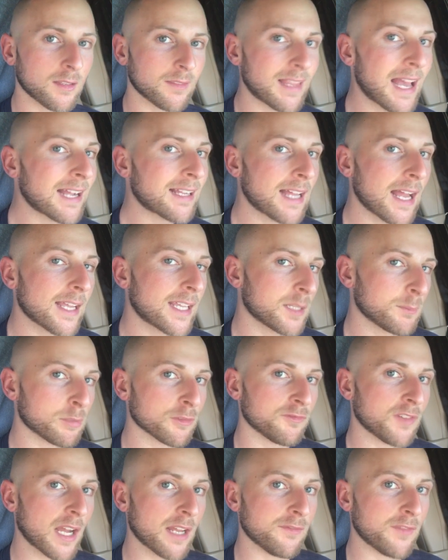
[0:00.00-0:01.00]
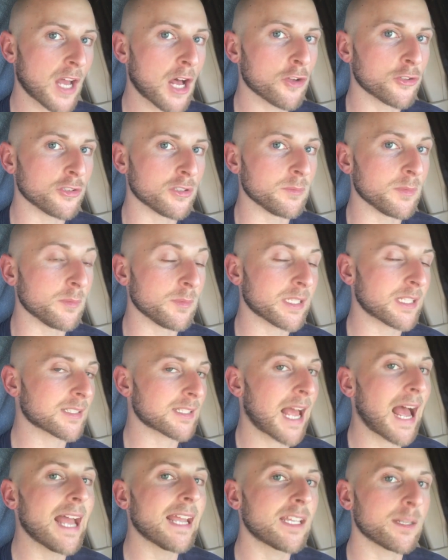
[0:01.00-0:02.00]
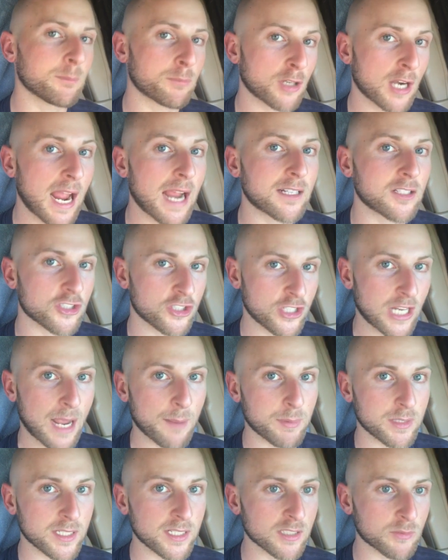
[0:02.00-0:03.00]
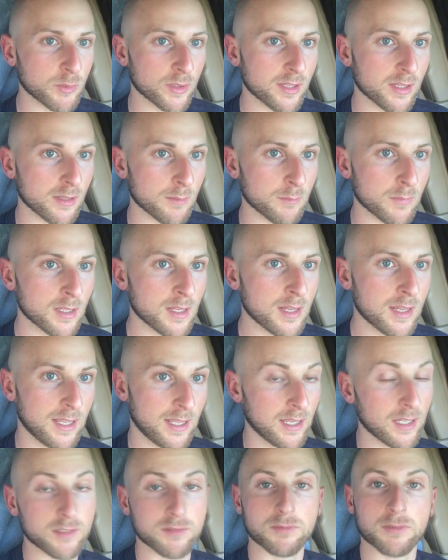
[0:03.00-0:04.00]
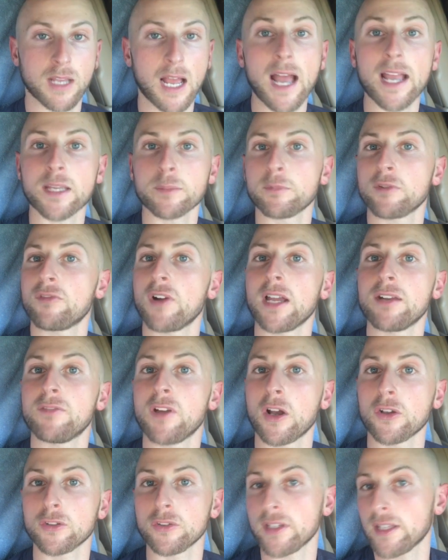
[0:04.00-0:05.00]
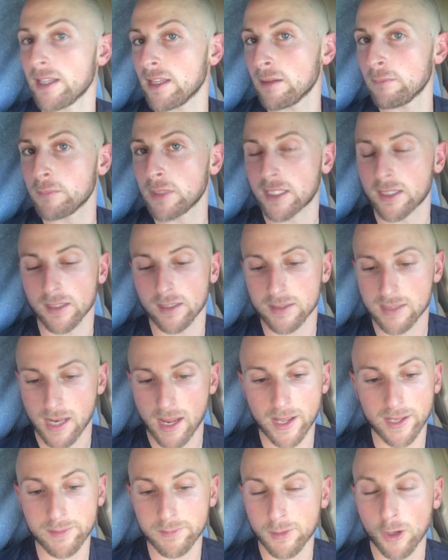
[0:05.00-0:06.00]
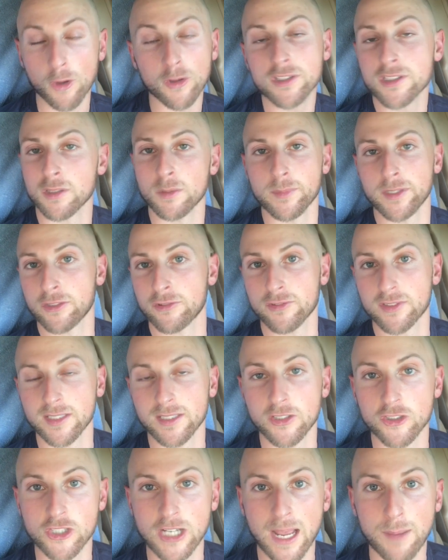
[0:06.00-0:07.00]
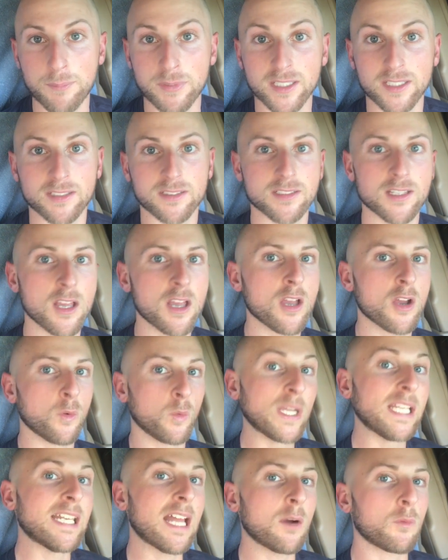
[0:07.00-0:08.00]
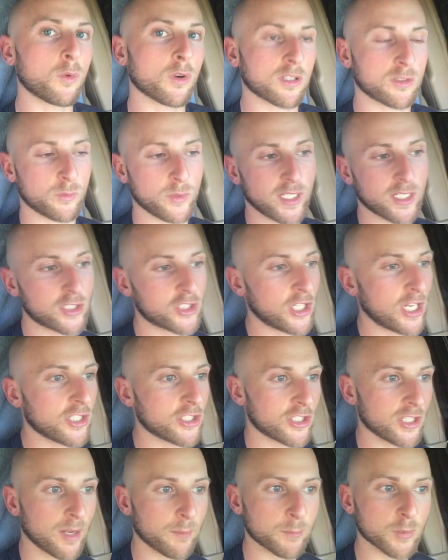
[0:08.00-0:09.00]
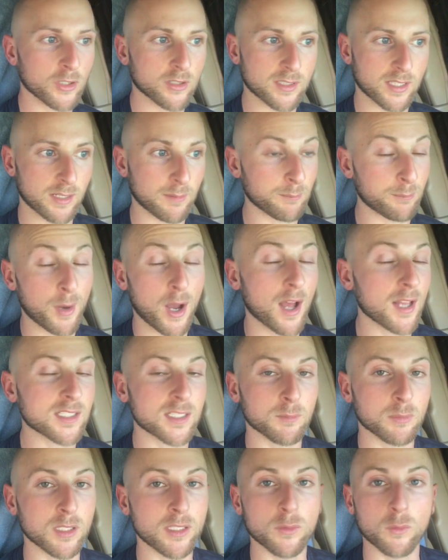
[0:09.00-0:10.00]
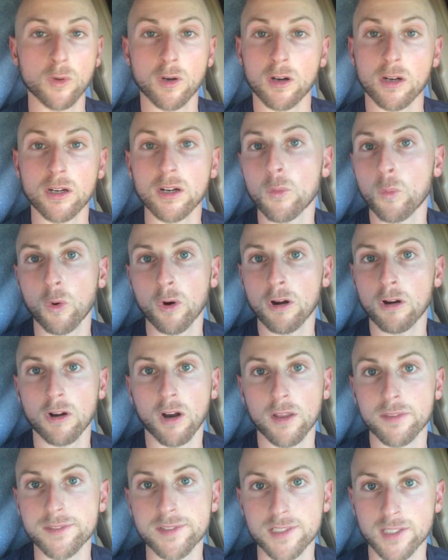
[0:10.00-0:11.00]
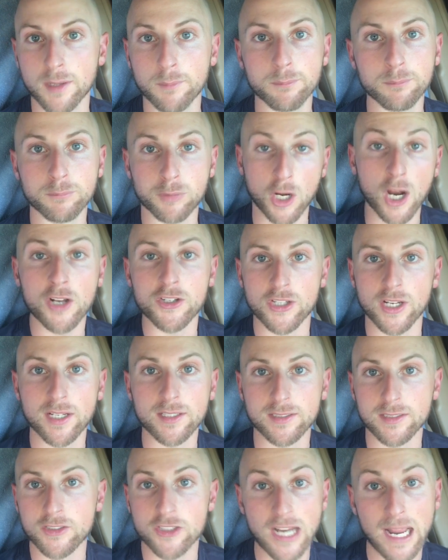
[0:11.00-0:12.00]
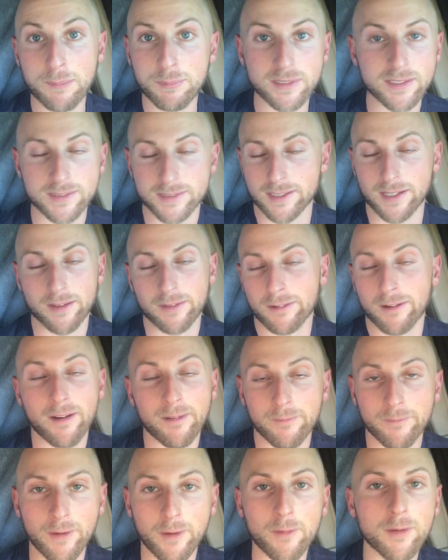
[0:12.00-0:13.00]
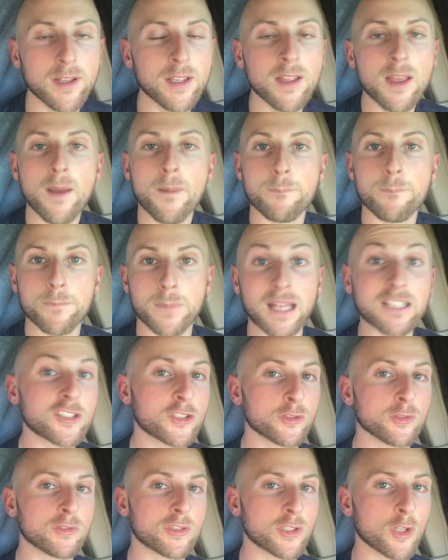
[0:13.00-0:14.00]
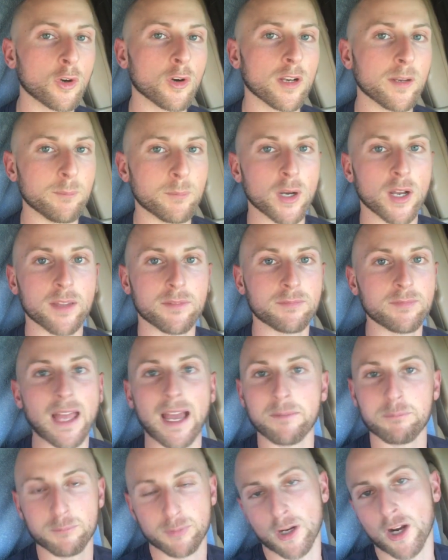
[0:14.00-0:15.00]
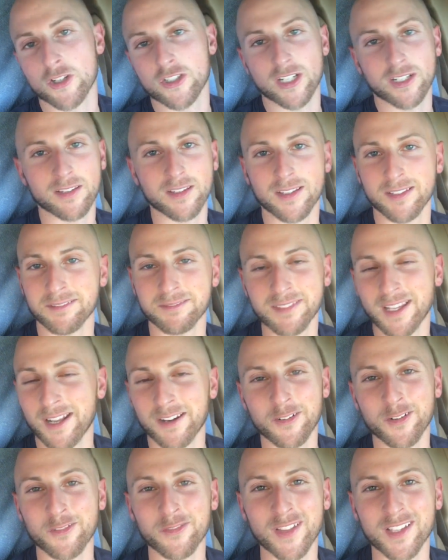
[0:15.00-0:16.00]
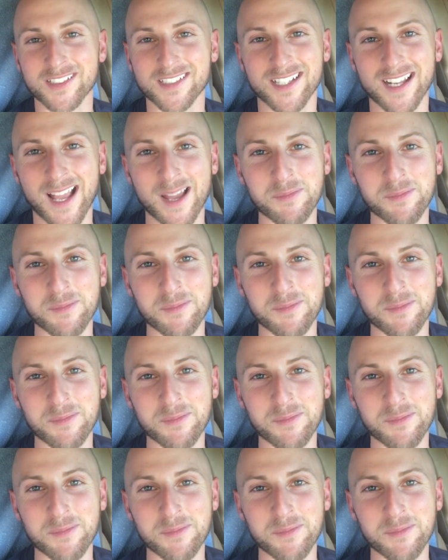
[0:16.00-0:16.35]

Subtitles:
That guy can provide value to me because I can practice Japanese with him, and I can provide value to him because I also am interested in Japanese. We networked, we exchanged numbers, and possibly we're going to work on some project in Japanese together. I don't know. That's a true story, but that project thing, I don't know if that's going